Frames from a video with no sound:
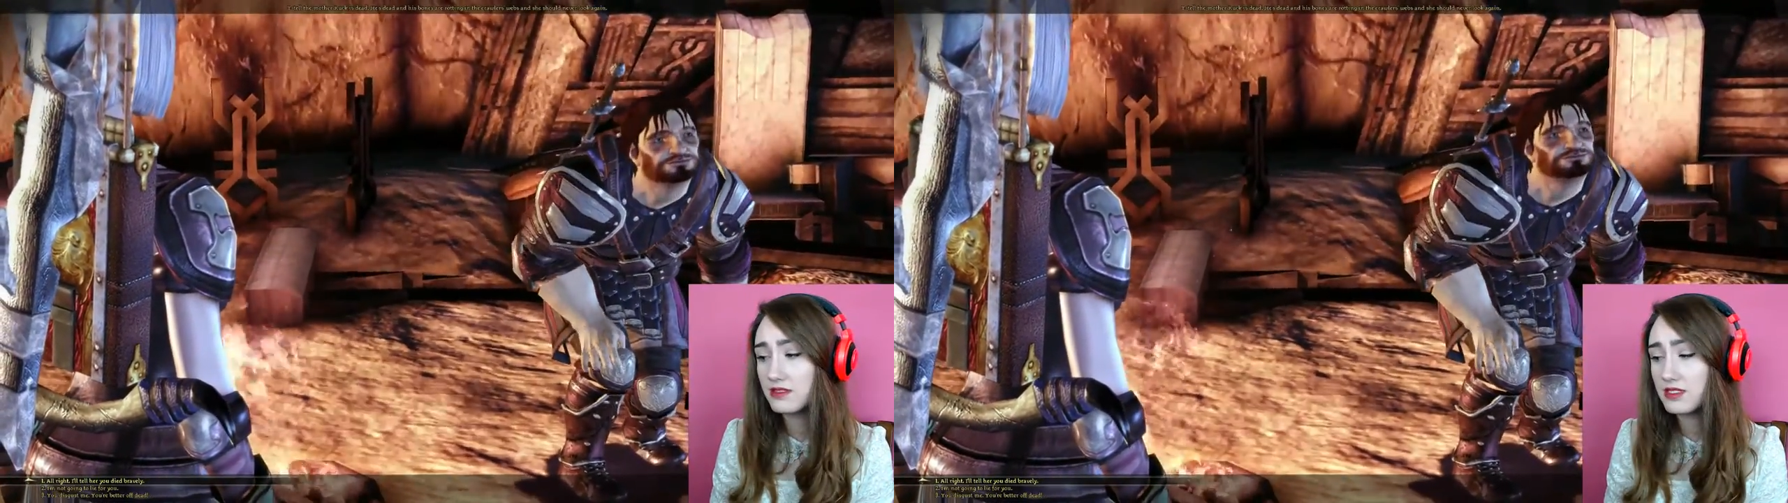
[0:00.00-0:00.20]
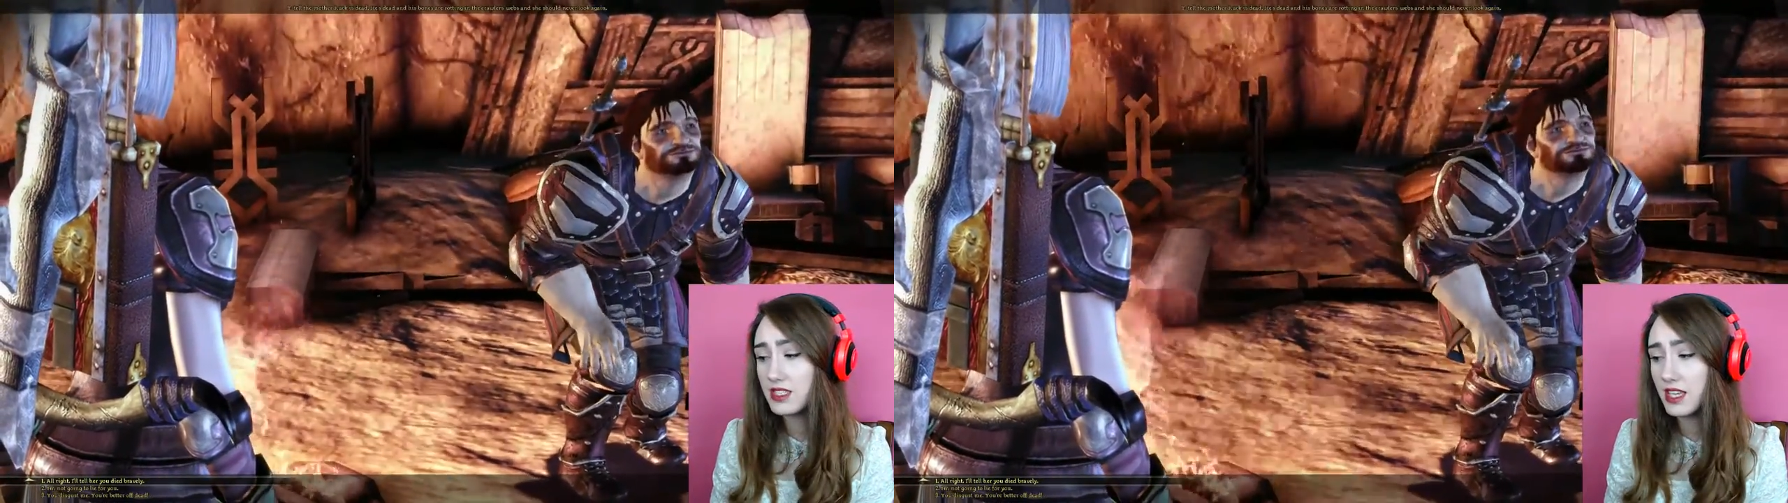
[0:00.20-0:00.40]

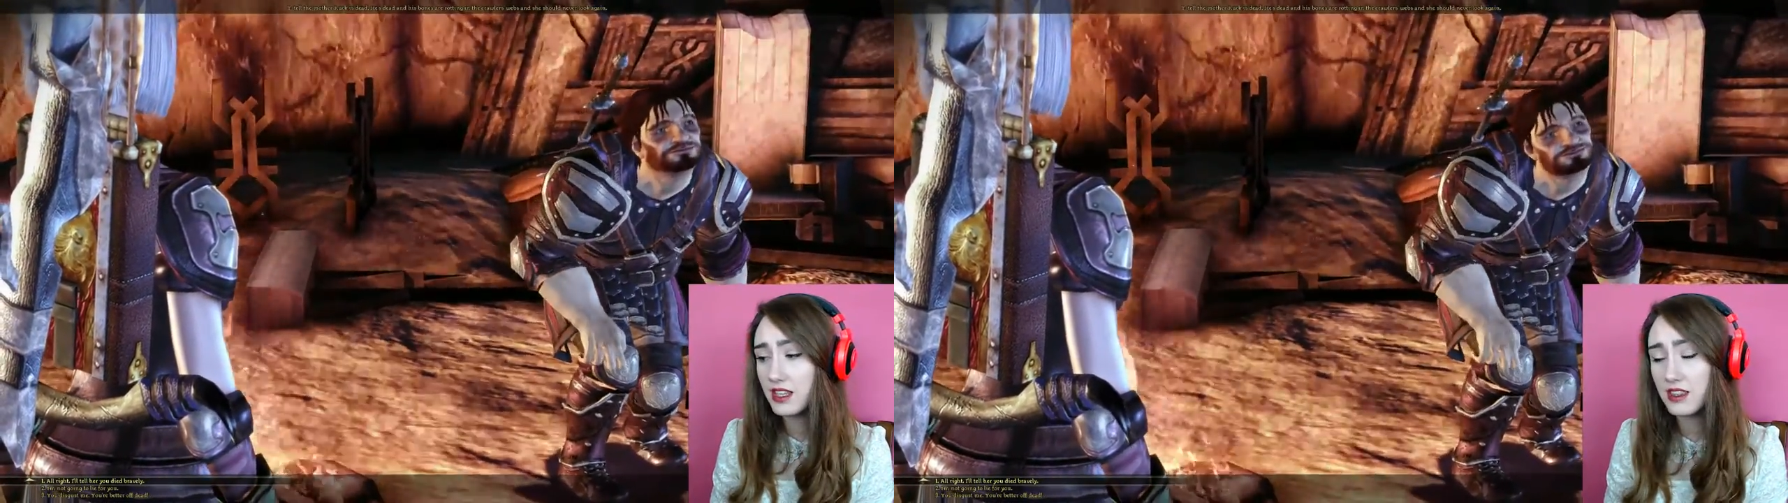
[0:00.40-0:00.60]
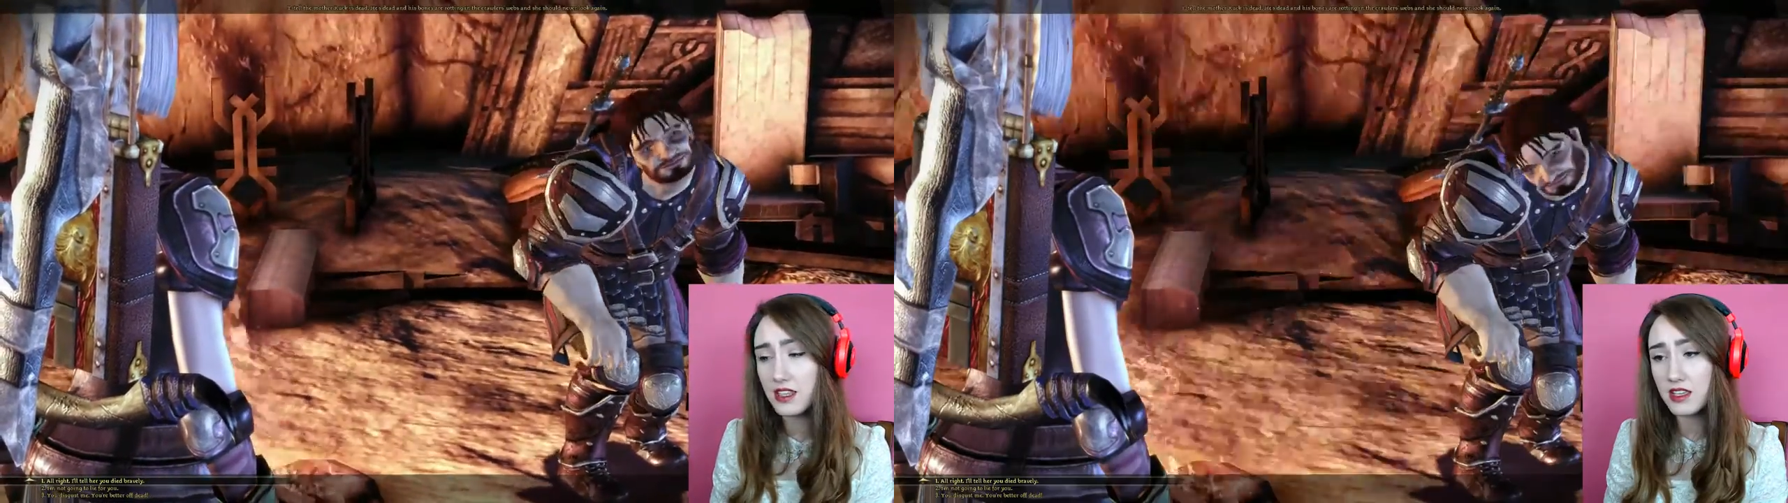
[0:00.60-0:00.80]
tell her
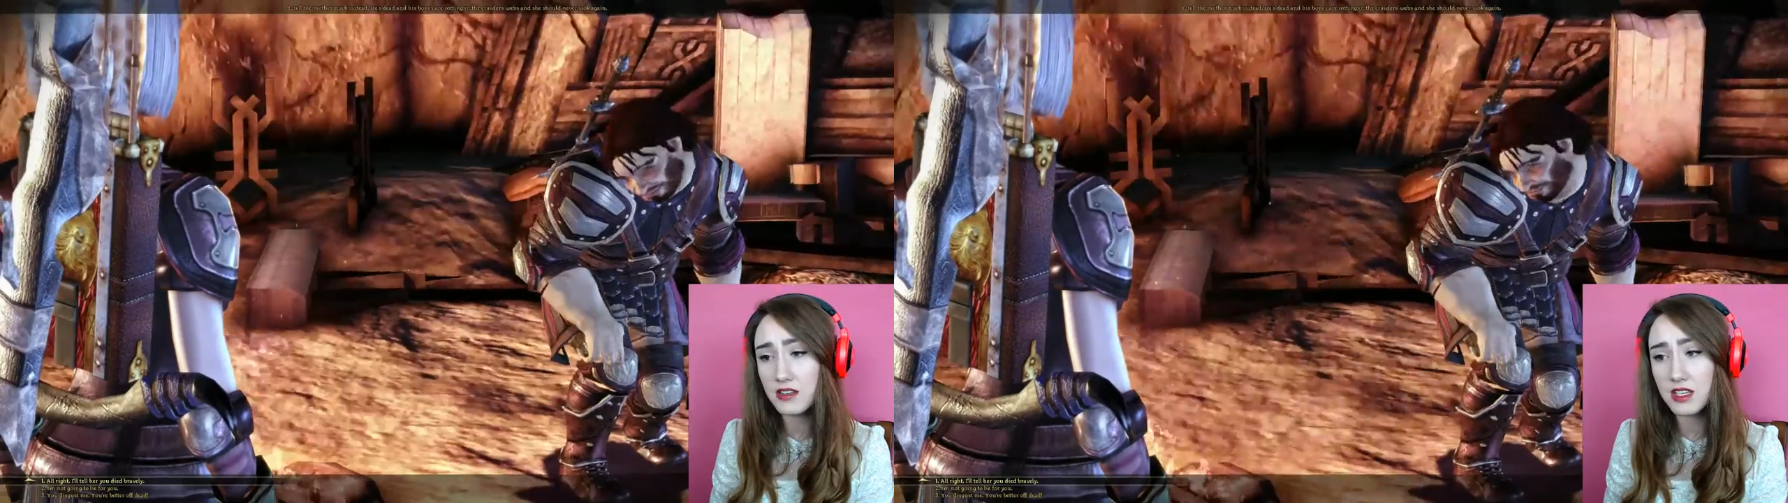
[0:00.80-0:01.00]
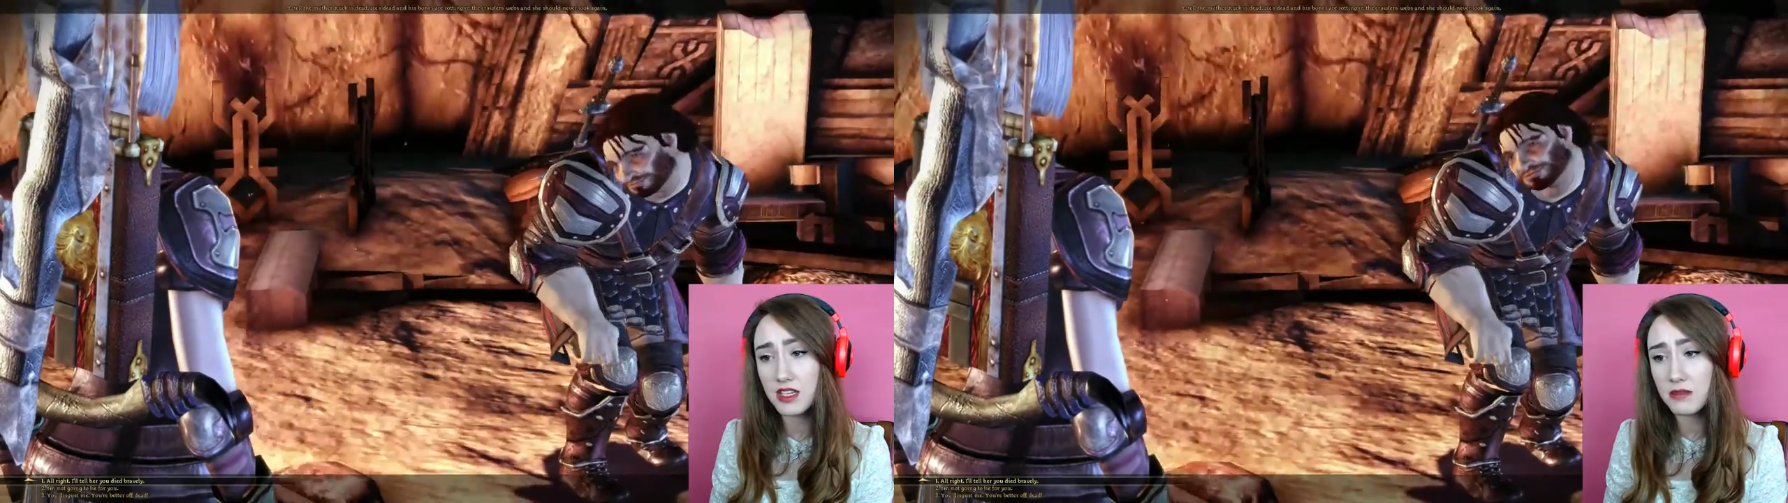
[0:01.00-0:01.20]
that you
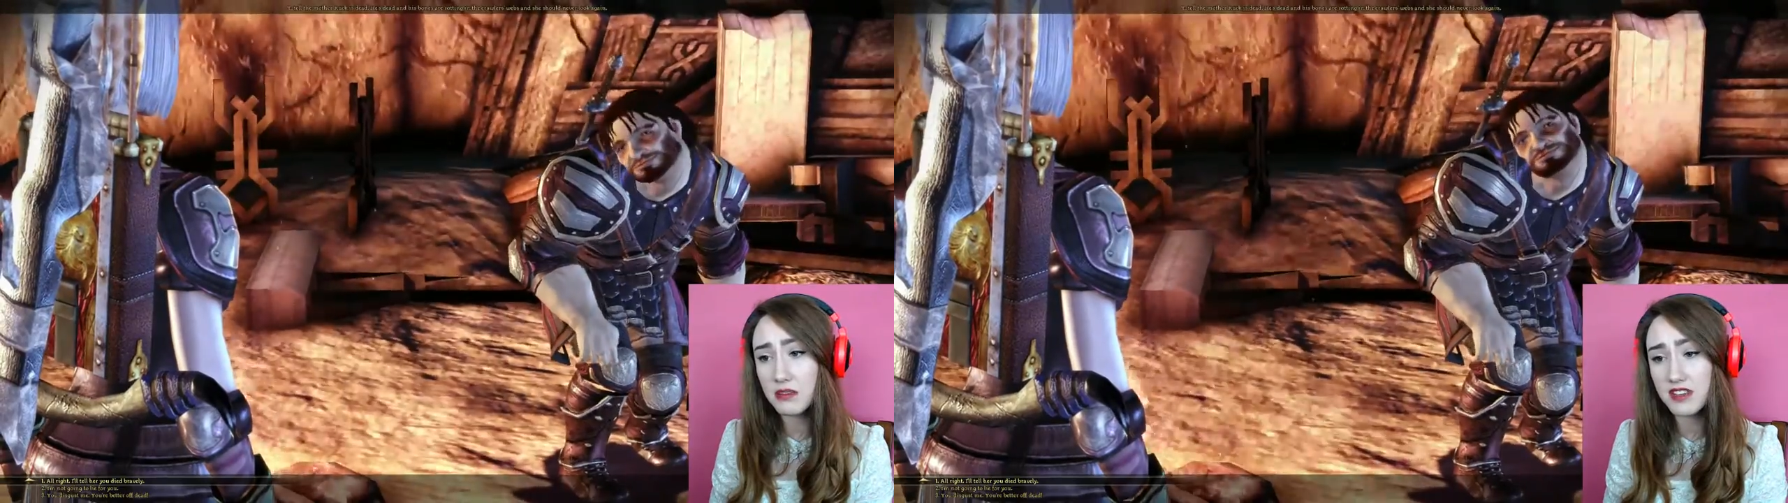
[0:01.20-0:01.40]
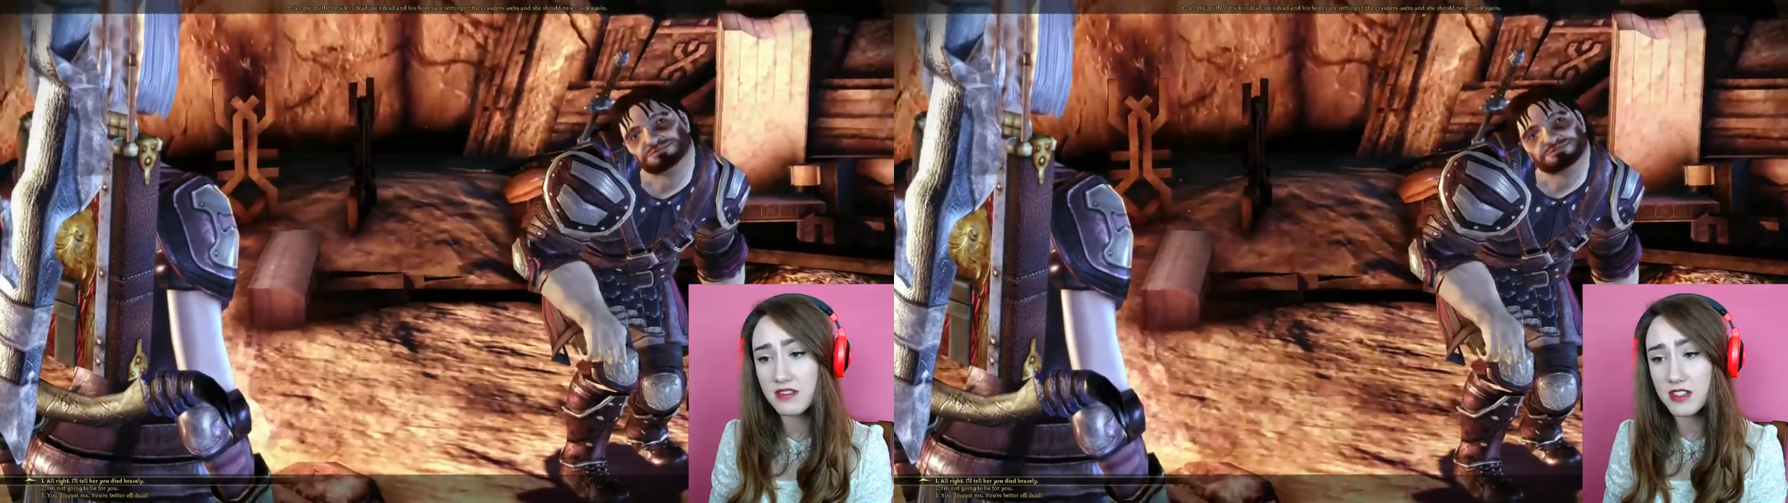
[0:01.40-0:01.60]
died
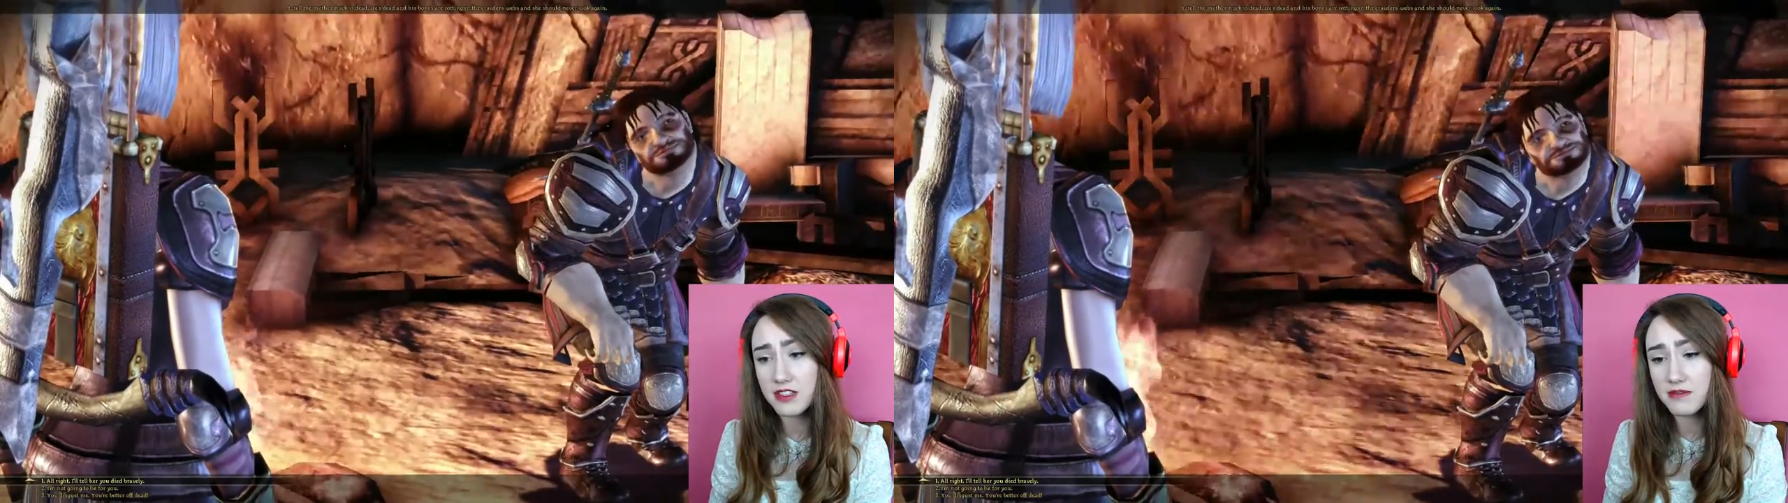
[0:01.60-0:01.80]
bravely.